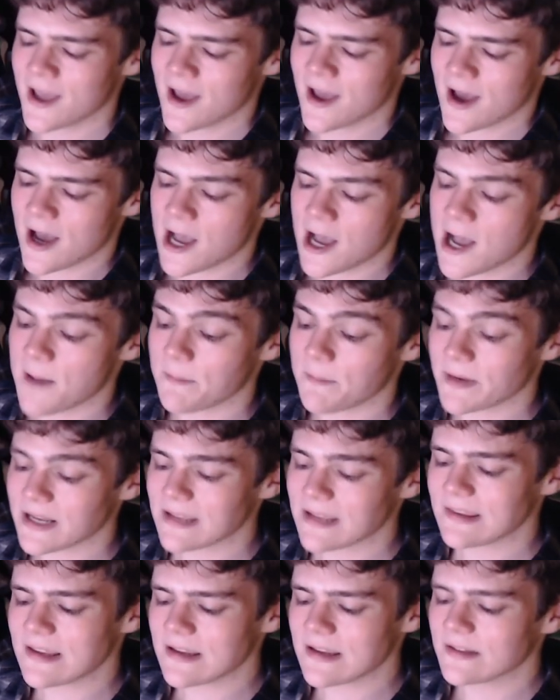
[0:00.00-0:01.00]
Um, but I
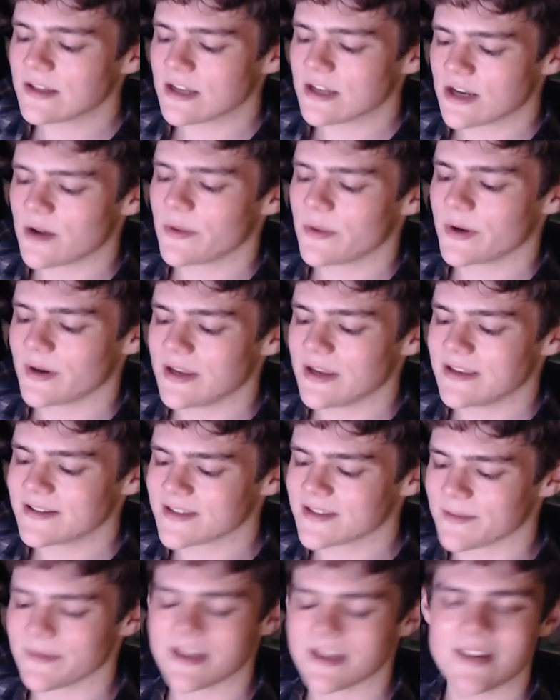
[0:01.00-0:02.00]
think you know there is
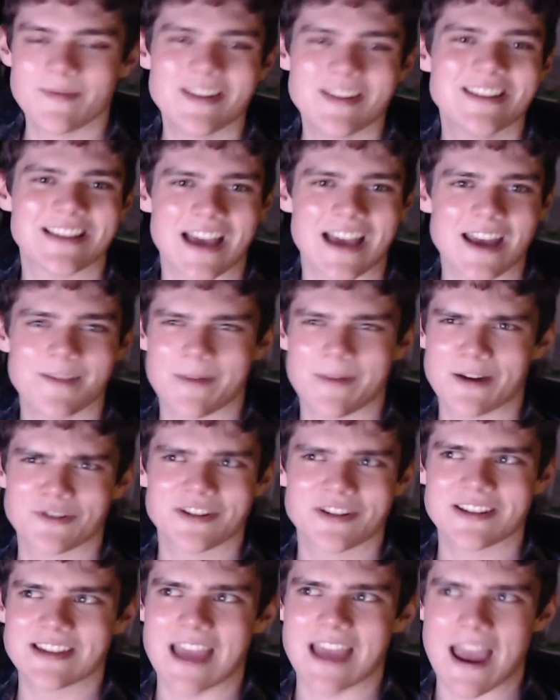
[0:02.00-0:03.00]
something to be said about
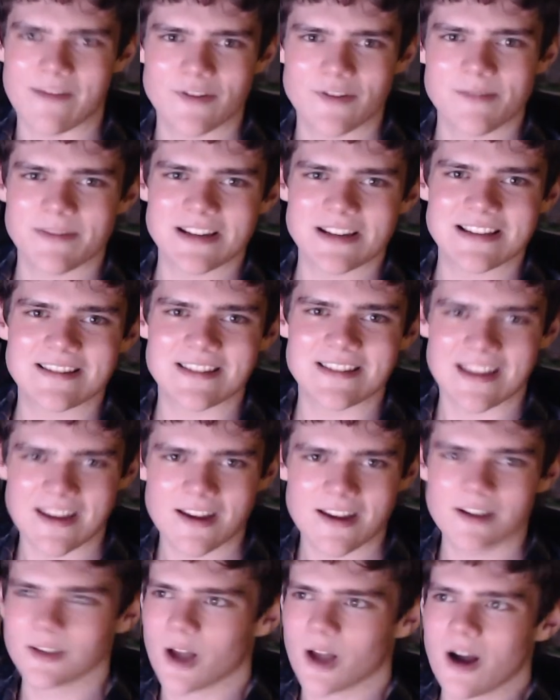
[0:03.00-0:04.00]
just everybody
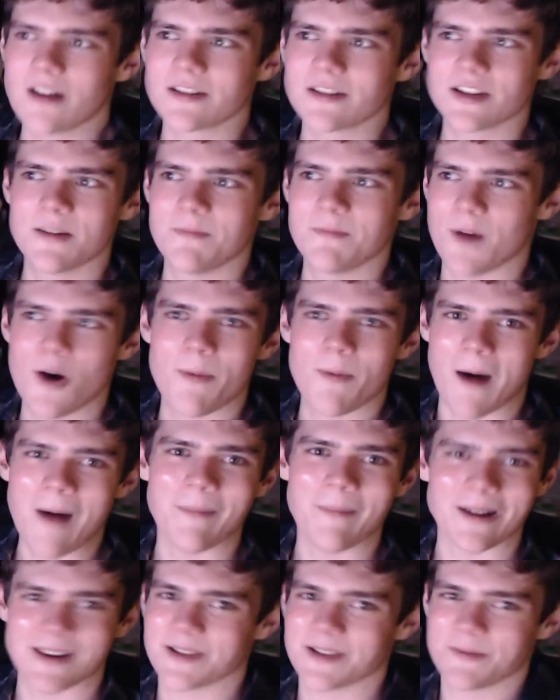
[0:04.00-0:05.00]
singing along to Mo
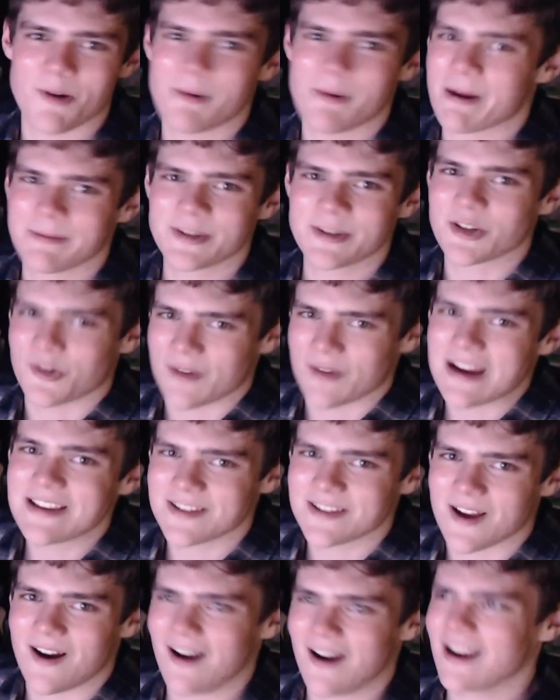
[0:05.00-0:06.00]
Bamba because Mo Bamba is a great
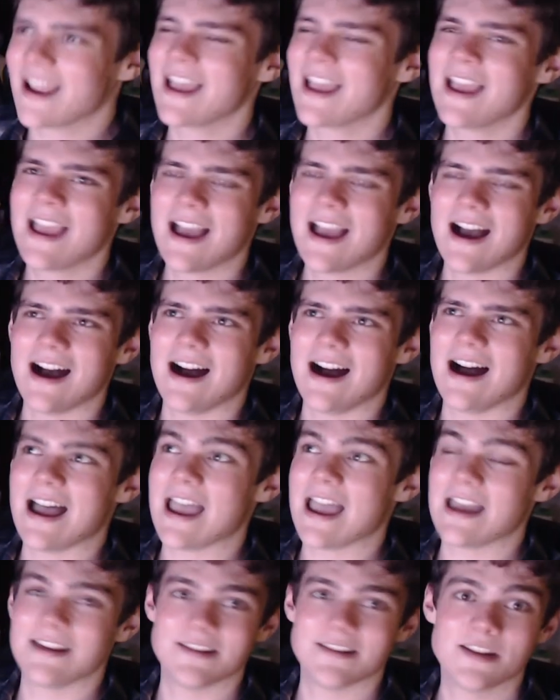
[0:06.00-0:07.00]
song, uh,
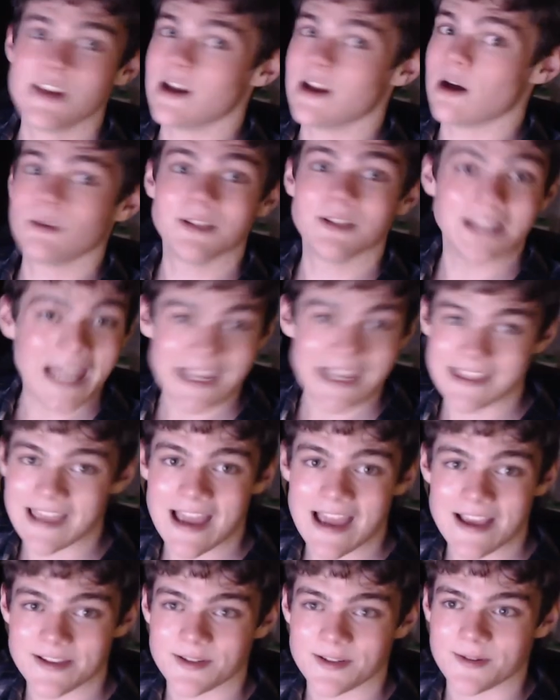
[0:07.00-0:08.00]
and you know like
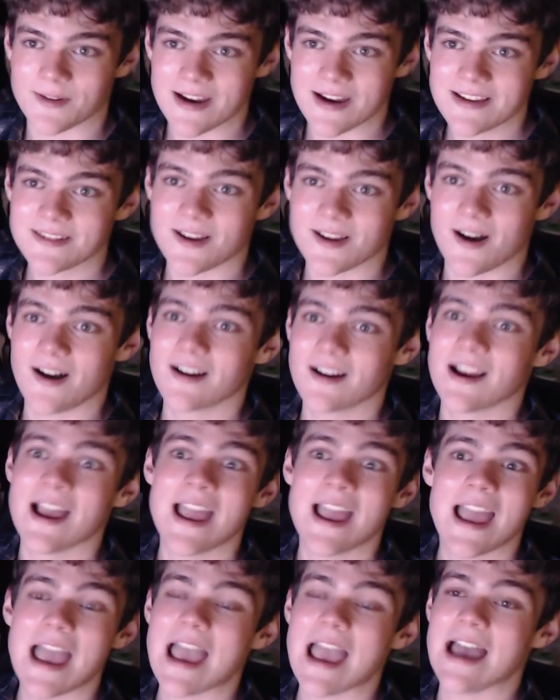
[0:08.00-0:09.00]
that is a great song,
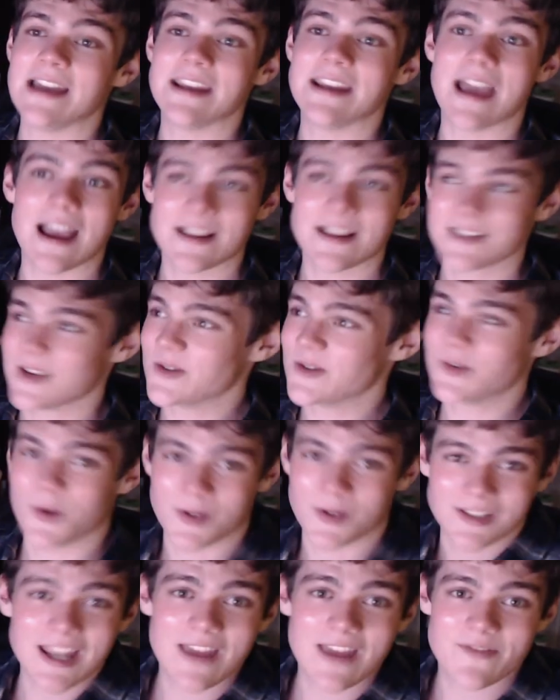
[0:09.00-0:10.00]
and XO Tour
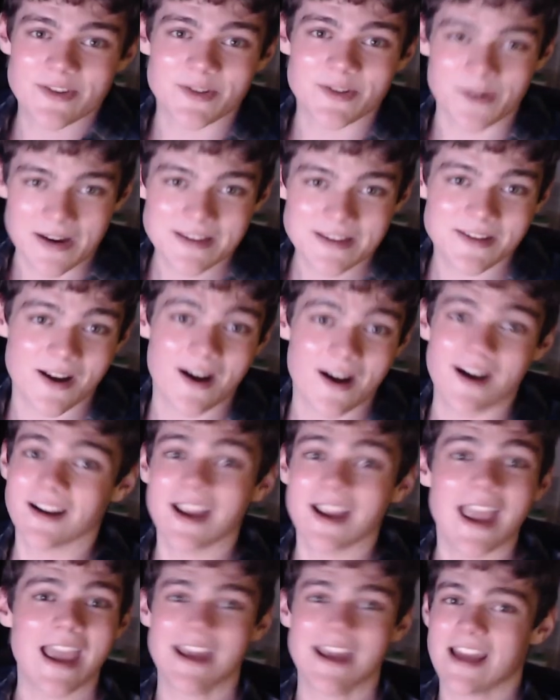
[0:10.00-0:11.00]
Llif3 is a great
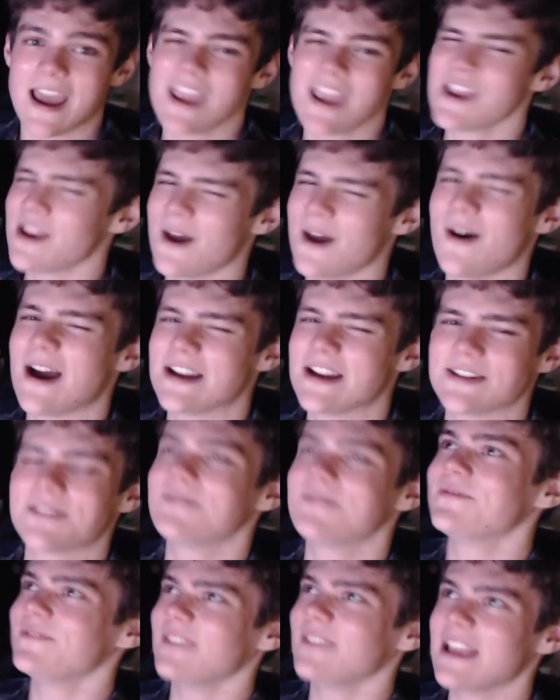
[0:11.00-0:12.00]
song, and you know I just
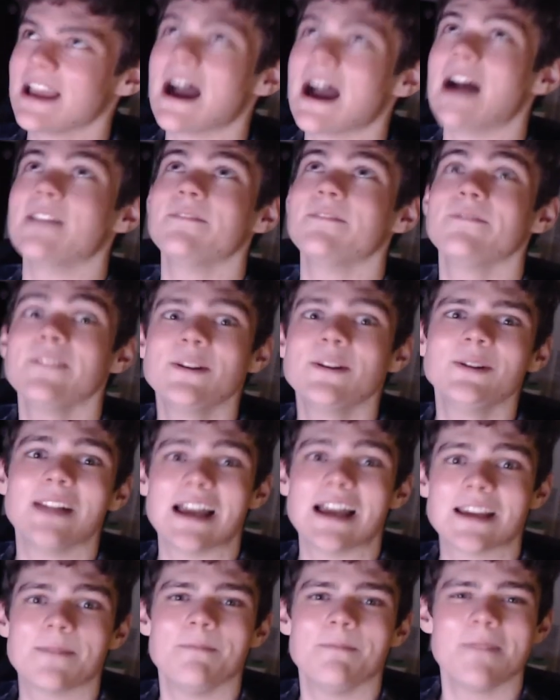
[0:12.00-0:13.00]
I feel
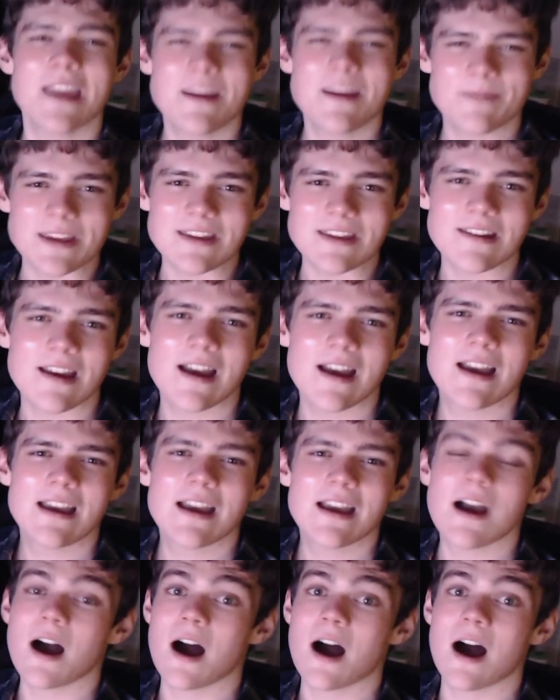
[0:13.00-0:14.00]
like maybe
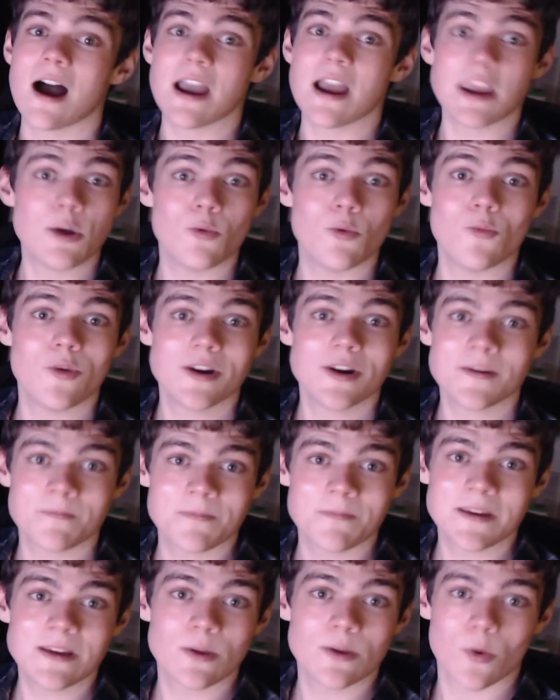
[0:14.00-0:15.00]
uh, it wouldn't
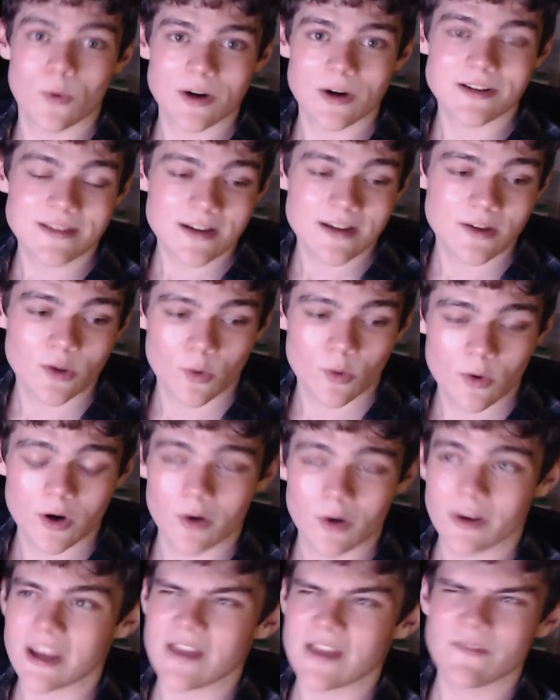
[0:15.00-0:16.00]
be the worst thing in the
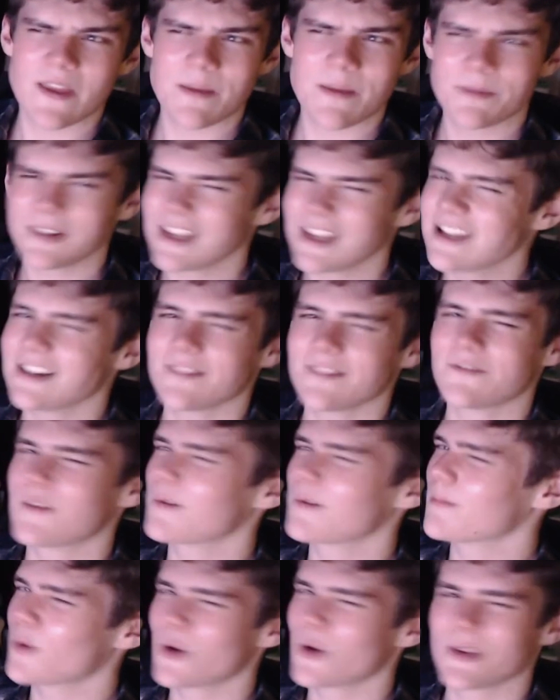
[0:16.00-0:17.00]
world if they played it for
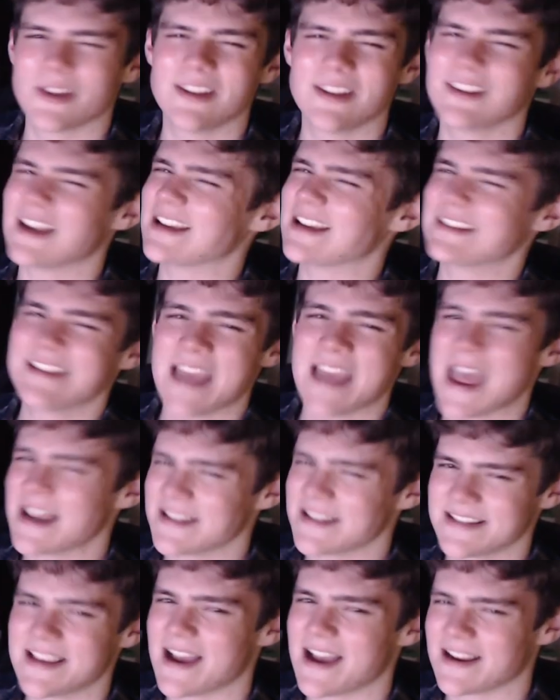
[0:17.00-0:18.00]
more than like ten
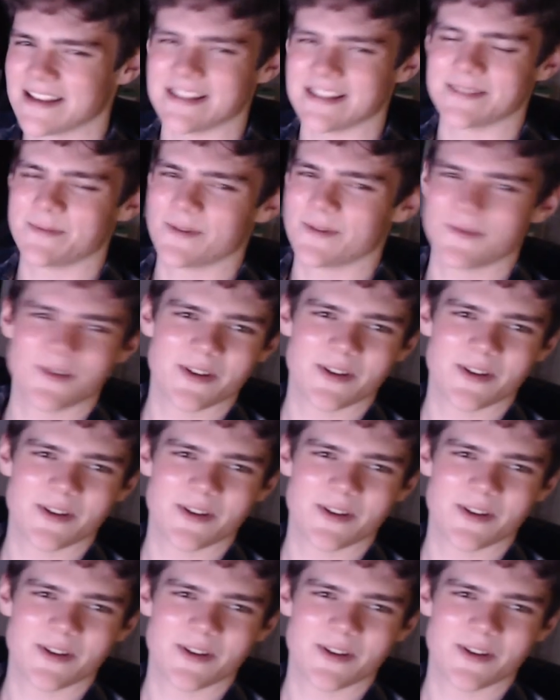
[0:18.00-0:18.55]
seconds before they